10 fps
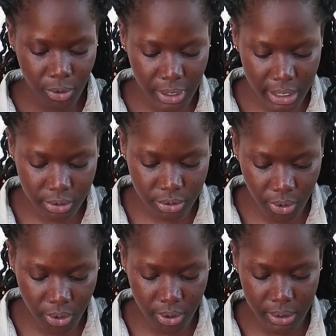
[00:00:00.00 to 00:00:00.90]
Okay,
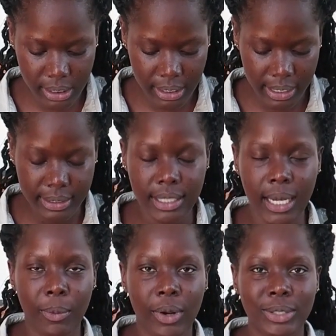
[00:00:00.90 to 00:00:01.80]
so the next thing
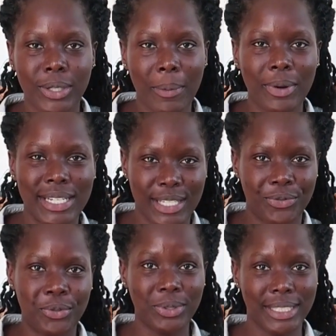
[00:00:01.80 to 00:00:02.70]
I'm going to talk about is
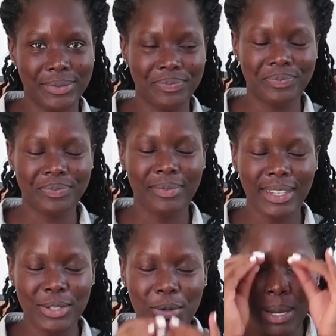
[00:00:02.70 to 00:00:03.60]
food.
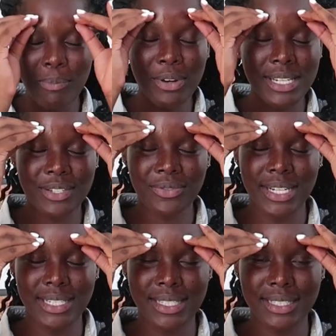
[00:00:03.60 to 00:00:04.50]
To my Polish
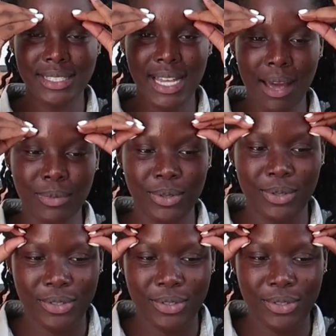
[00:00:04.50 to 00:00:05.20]
friends, I'm so